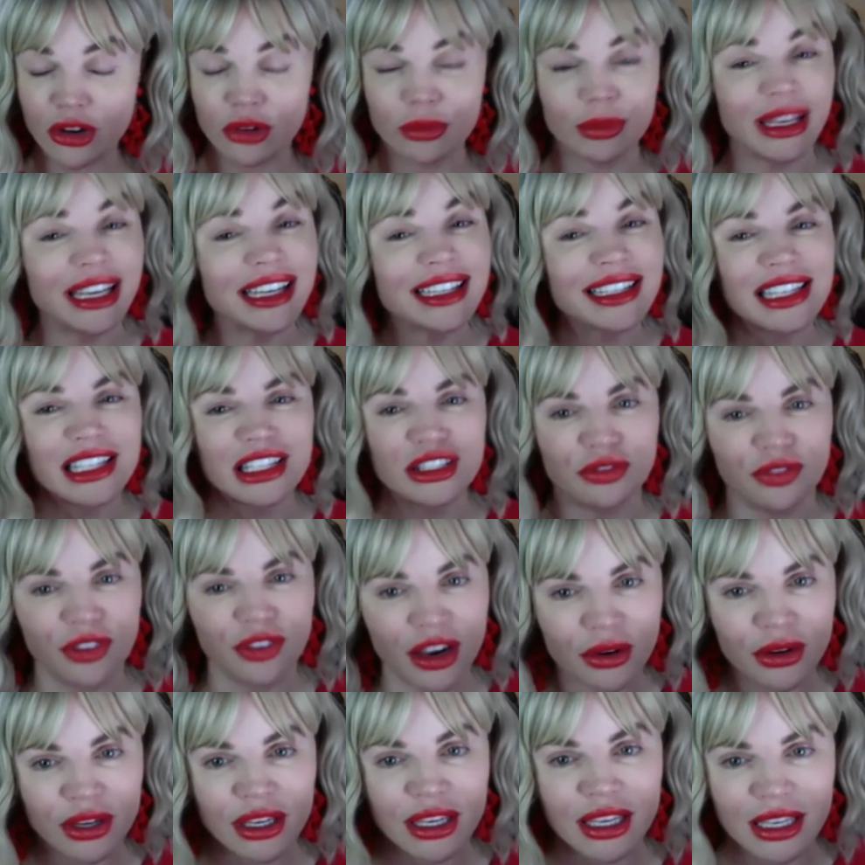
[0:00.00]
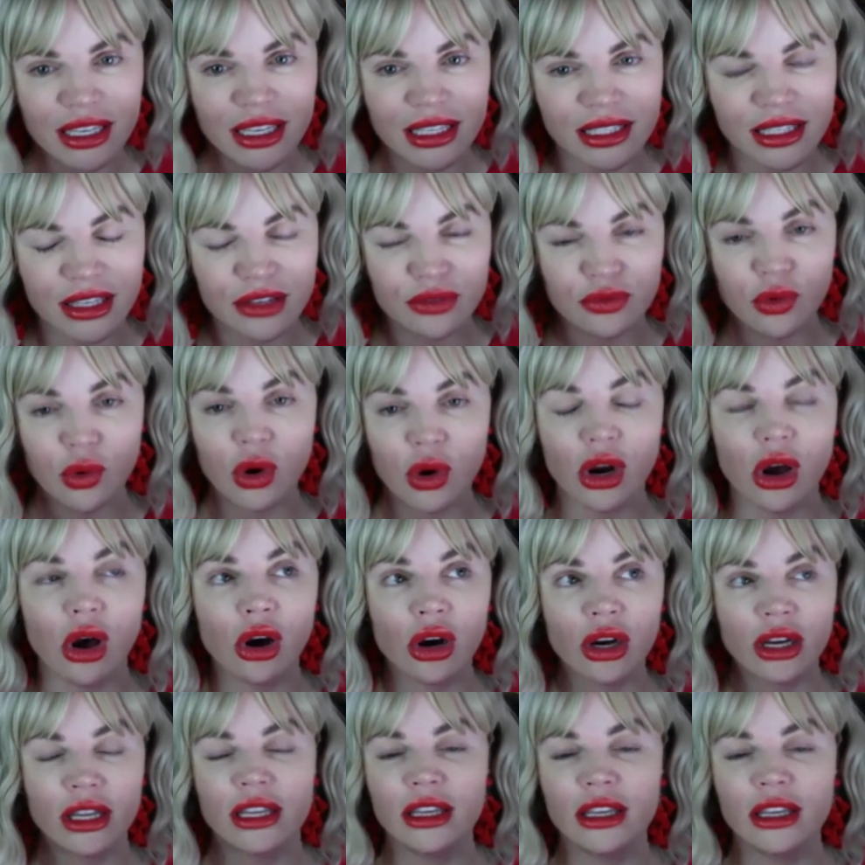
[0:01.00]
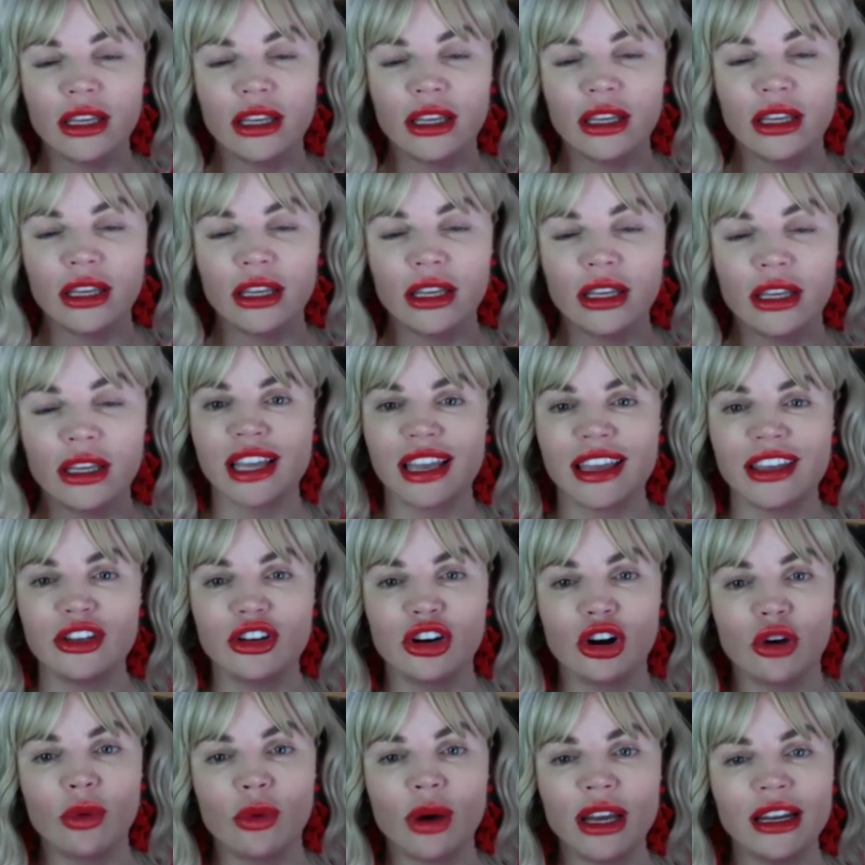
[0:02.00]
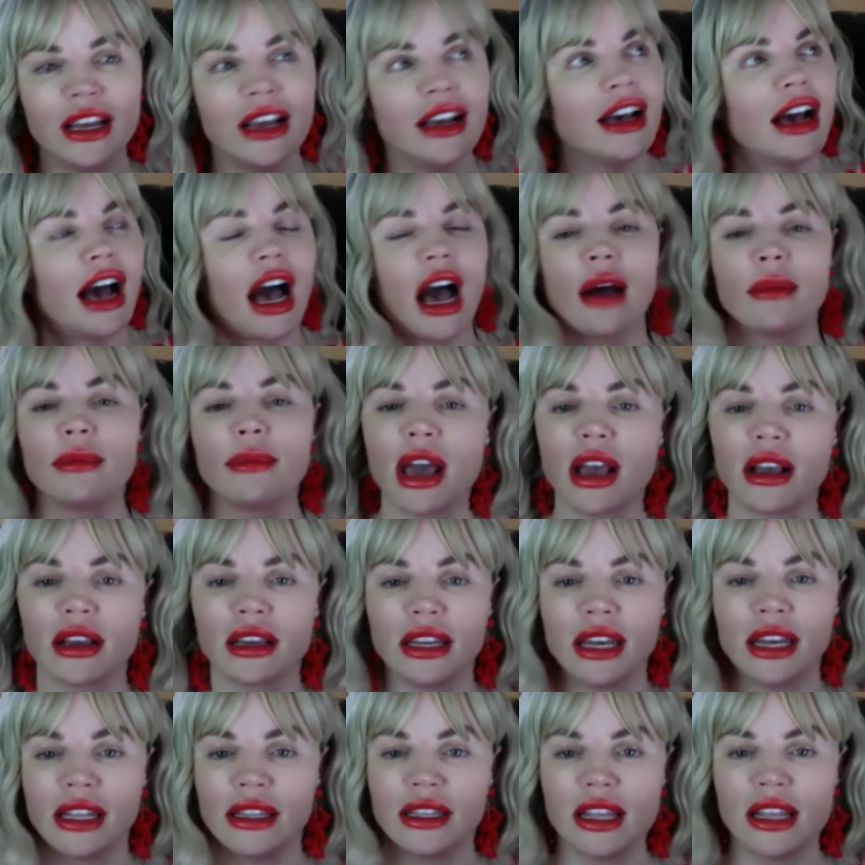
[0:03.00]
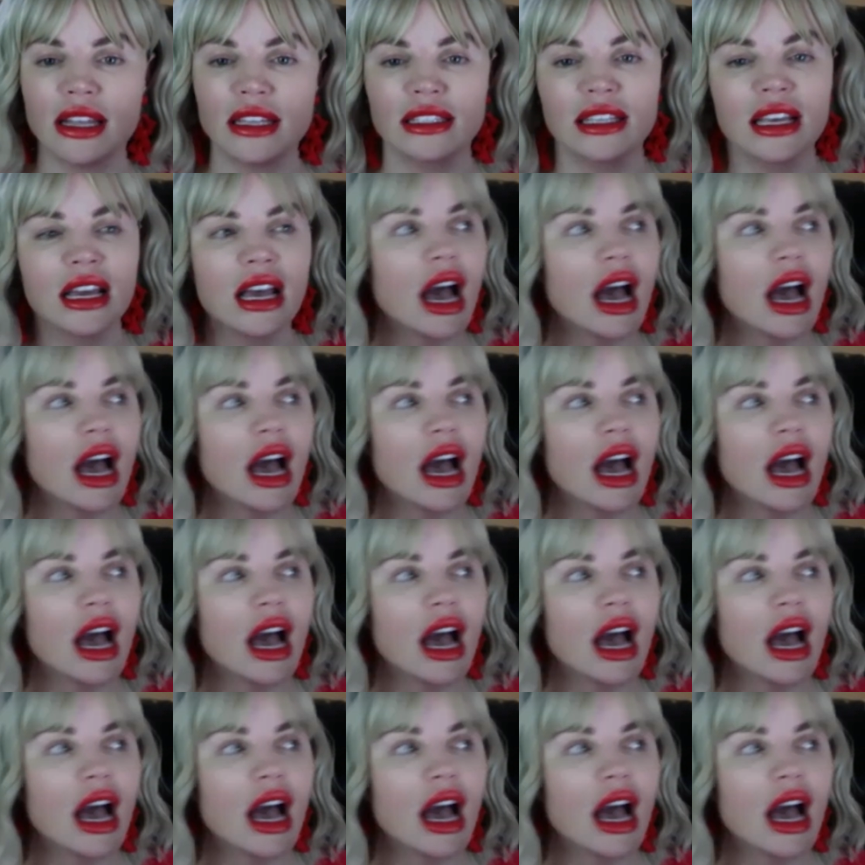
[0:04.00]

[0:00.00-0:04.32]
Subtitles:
Because it's very easy for our egos to say, you know what, I'm not good at this.